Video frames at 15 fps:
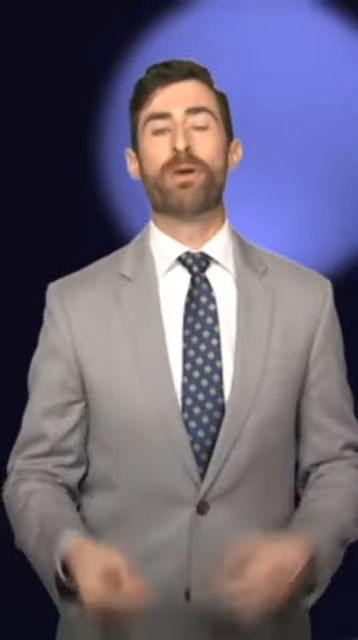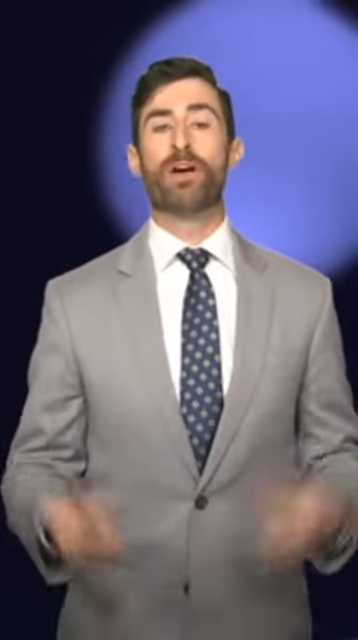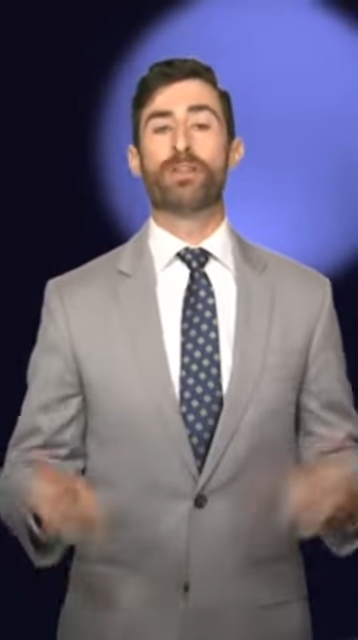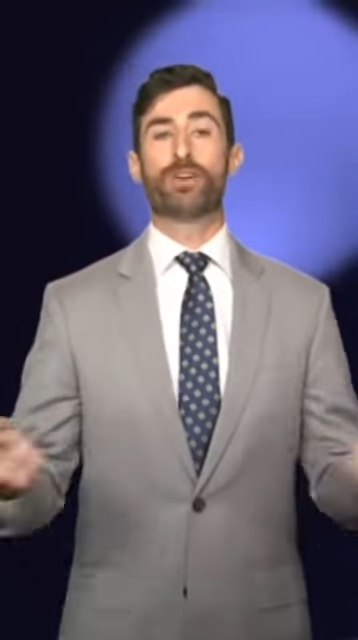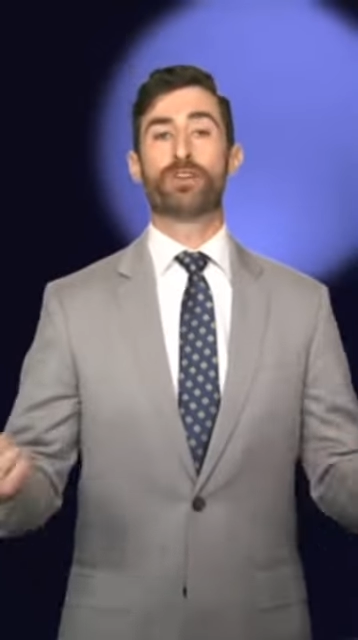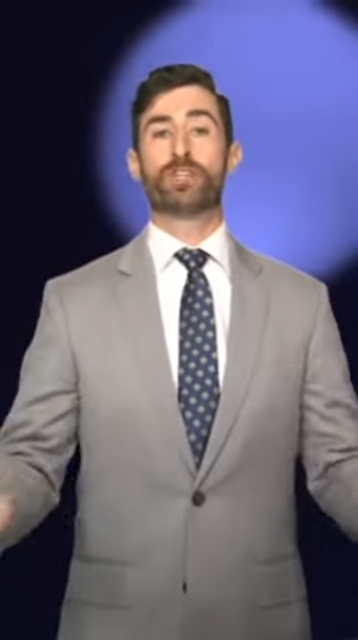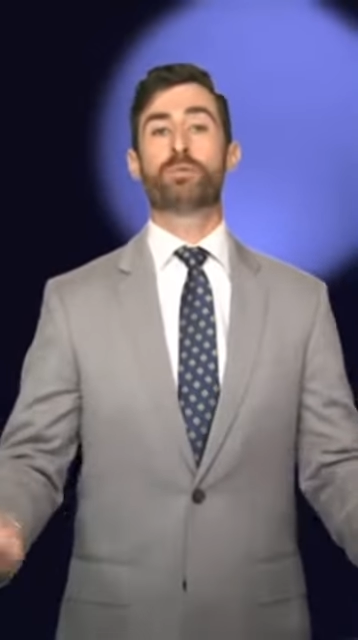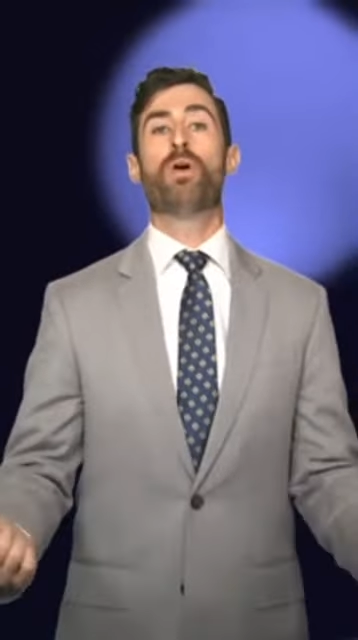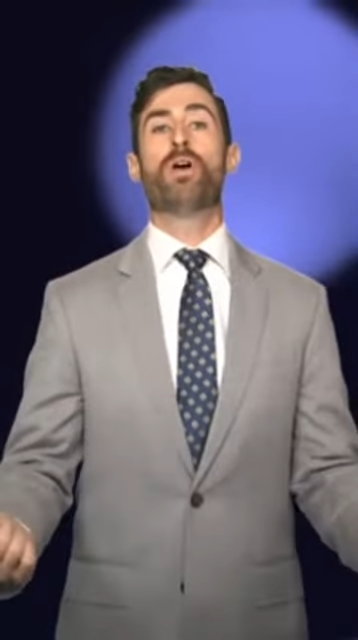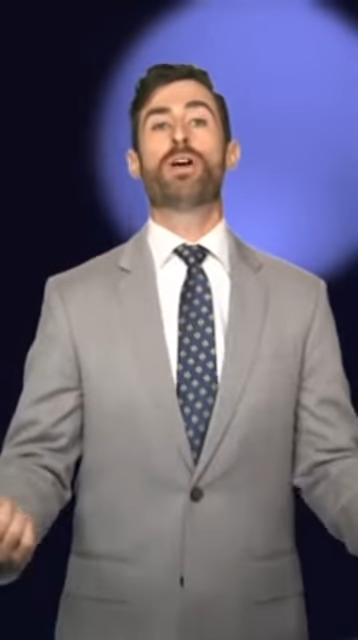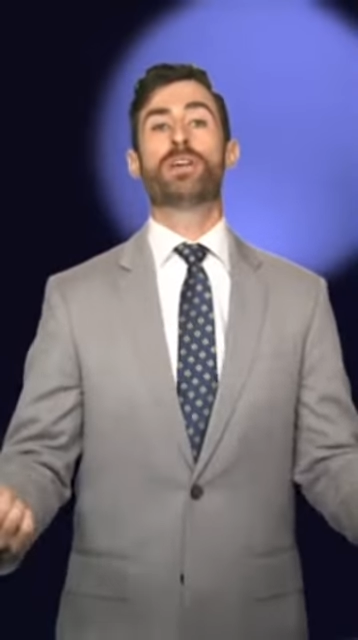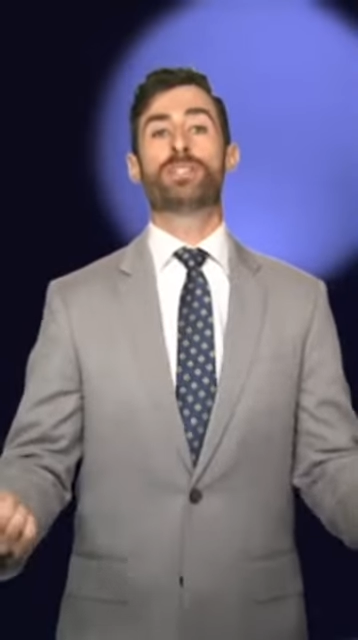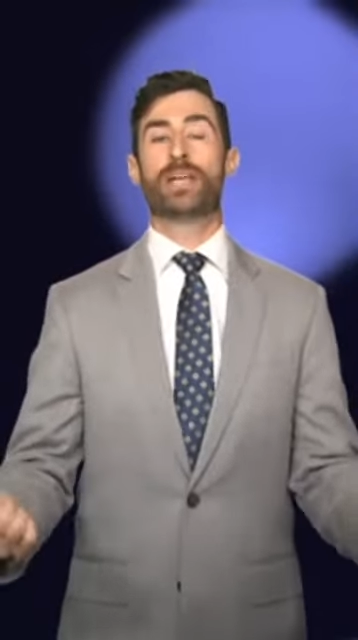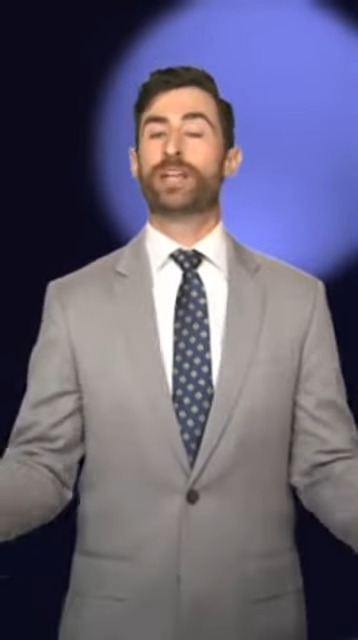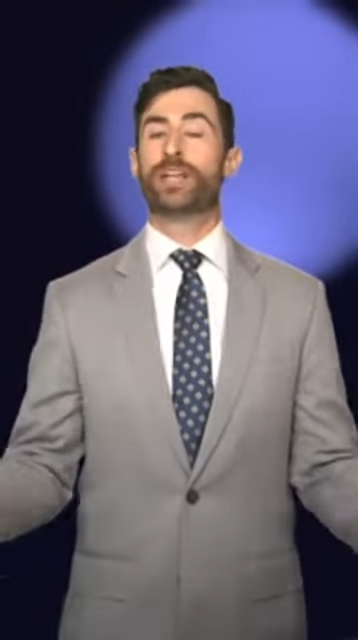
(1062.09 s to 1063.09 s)
Also,
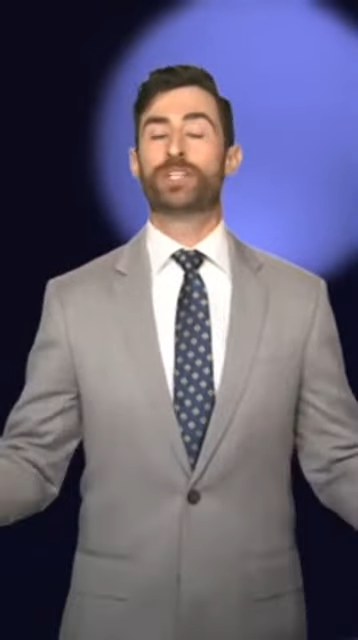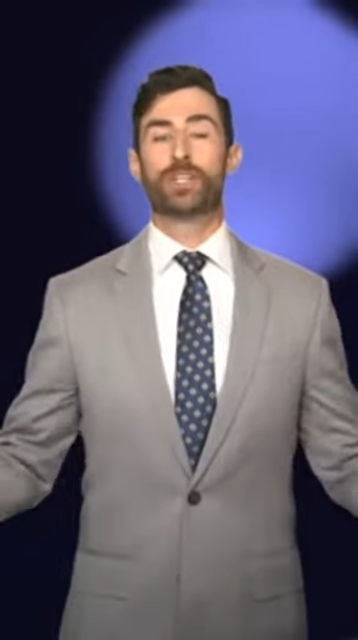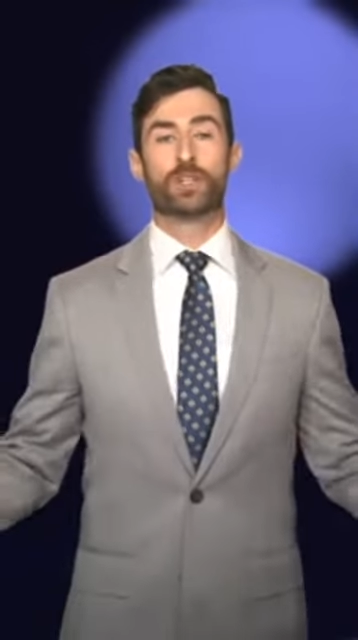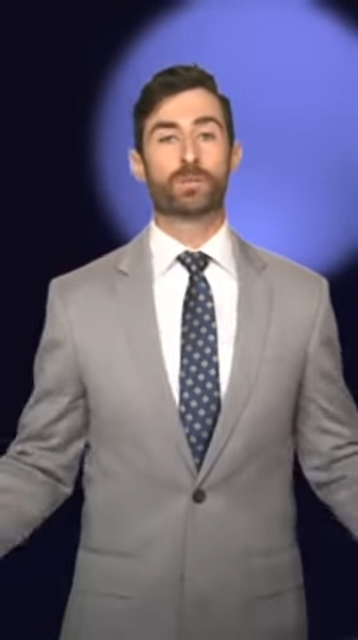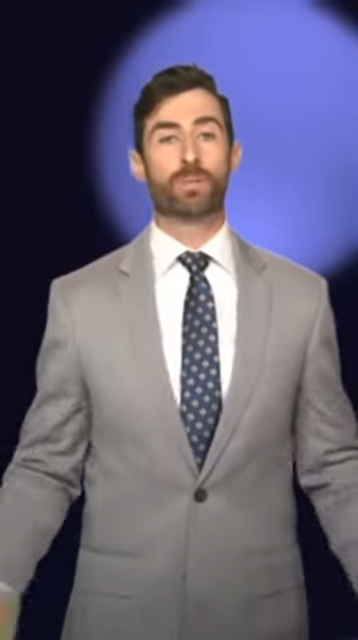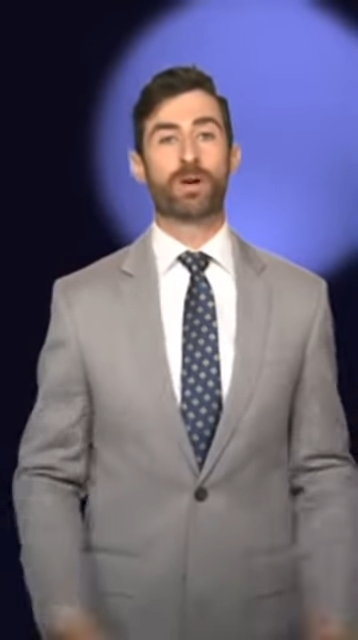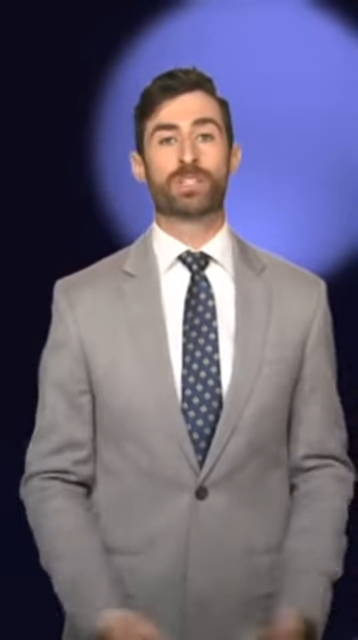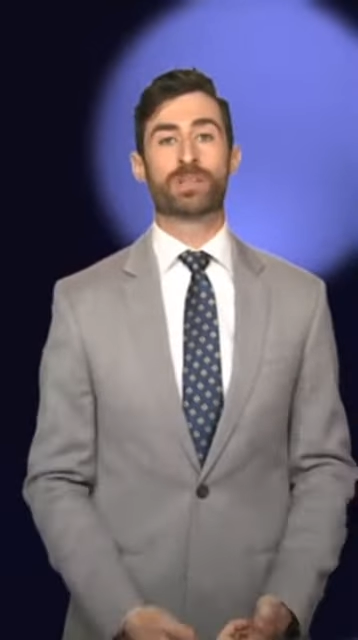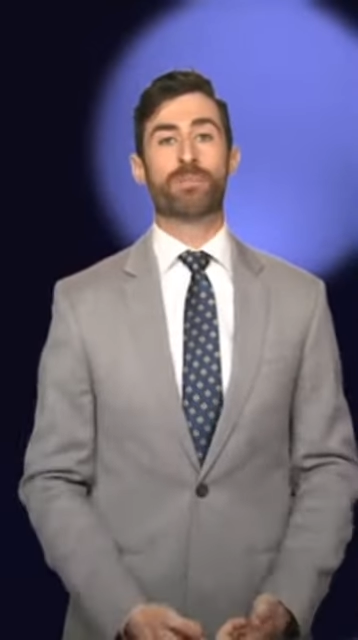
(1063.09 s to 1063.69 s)
sports, HQ Sports